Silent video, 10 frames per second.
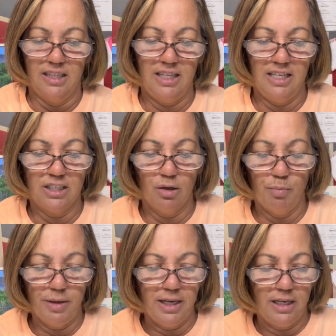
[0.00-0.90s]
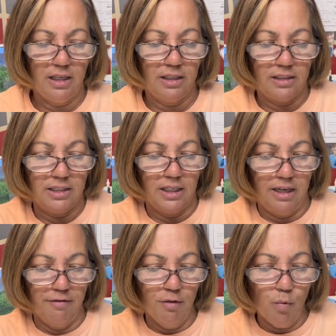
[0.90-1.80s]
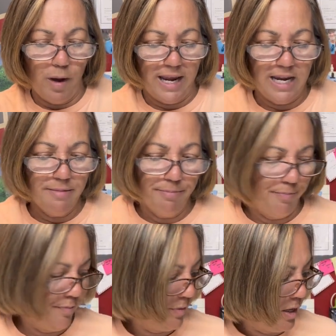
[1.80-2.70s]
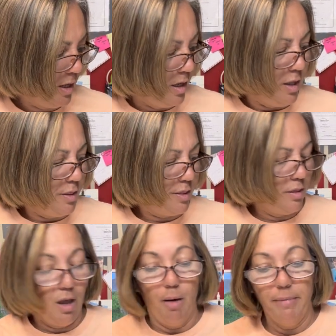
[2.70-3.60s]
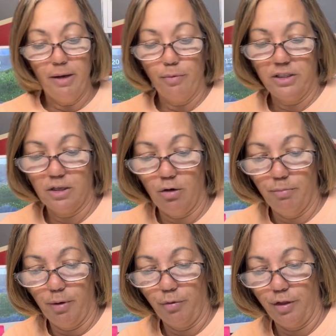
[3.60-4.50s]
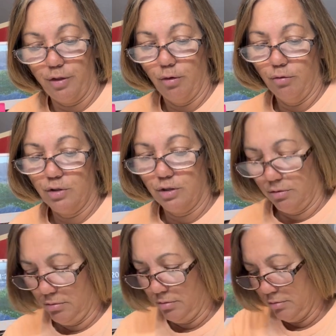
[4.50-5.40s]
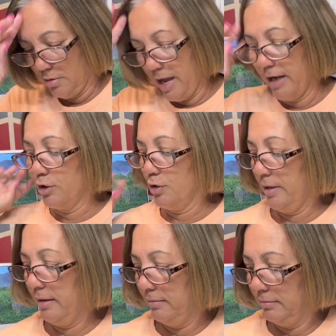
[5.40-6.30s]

These will be to give away. I may return both of those, actually.